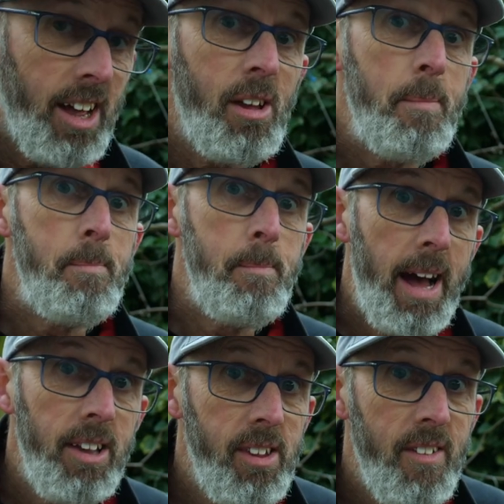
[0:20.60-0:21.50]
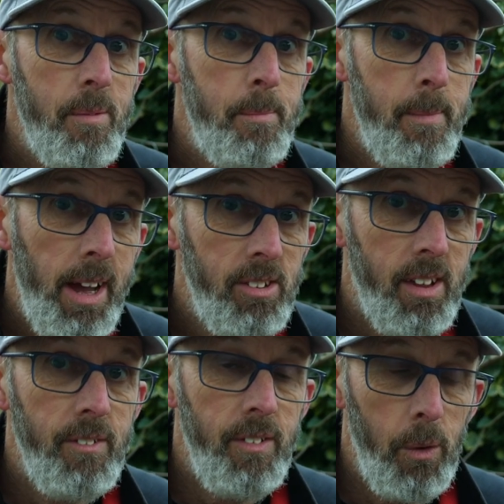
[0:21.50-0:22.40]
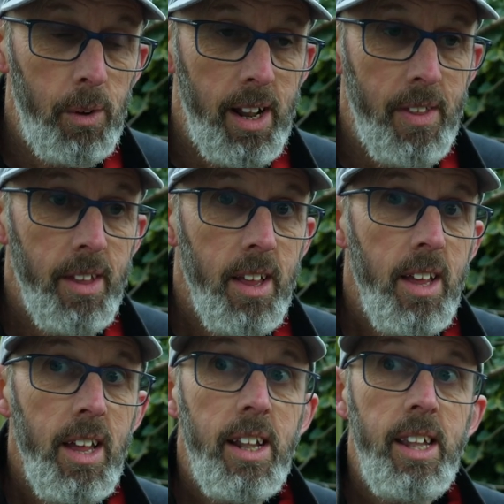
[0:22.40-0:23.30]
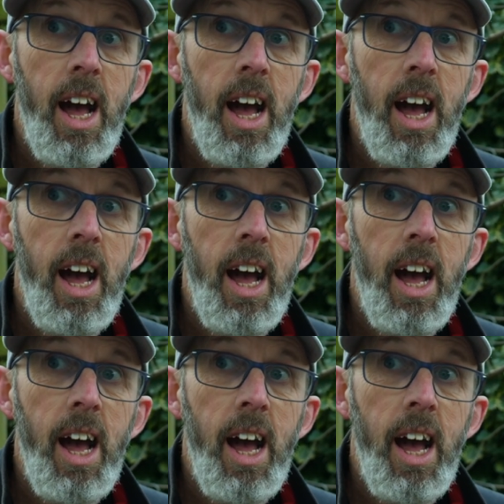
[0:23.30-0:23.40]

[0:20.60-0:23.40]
has a massive, massive focal length.